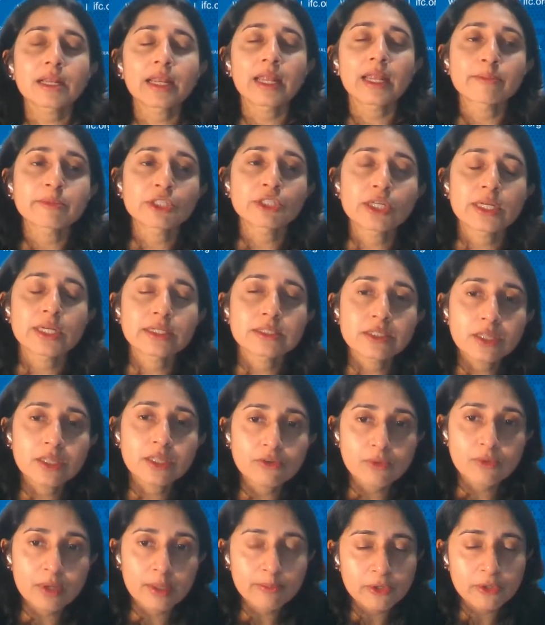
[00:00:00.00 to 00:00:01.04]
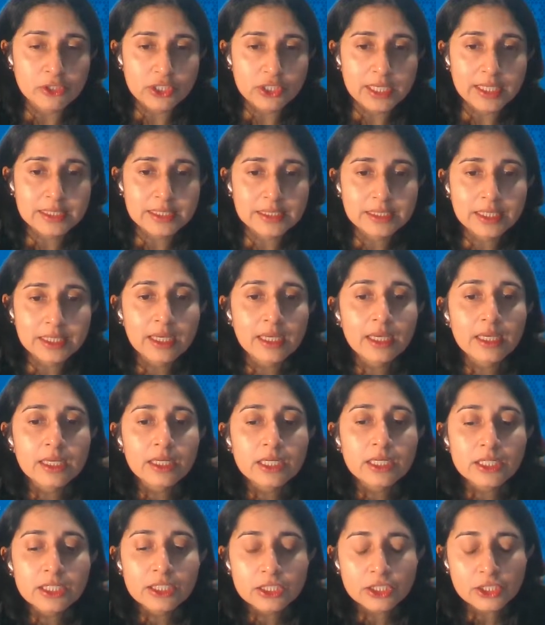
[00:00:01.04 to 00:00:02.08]
climate change through our projects.
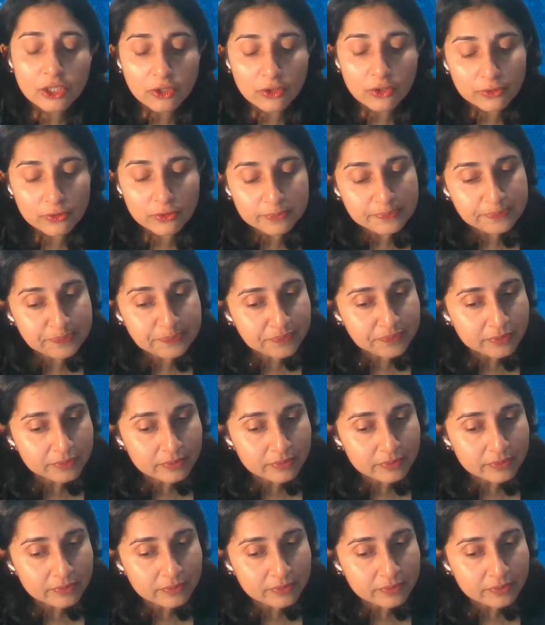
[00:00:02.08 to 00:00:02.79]
So